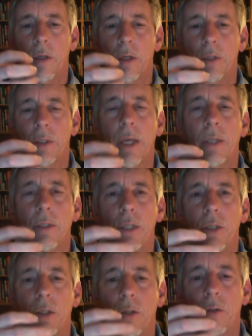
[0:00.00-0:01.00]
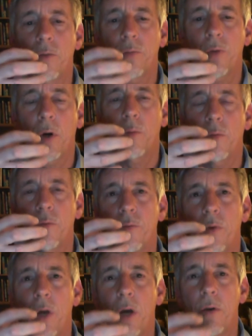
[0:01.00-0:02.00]
transition from
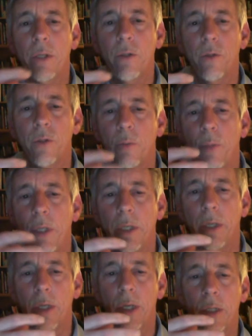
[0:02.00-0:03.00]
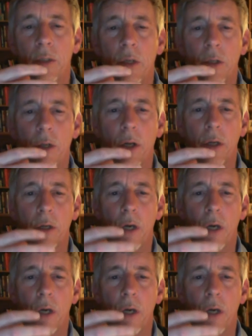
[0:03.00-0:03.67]
flowing to speaking. It's not like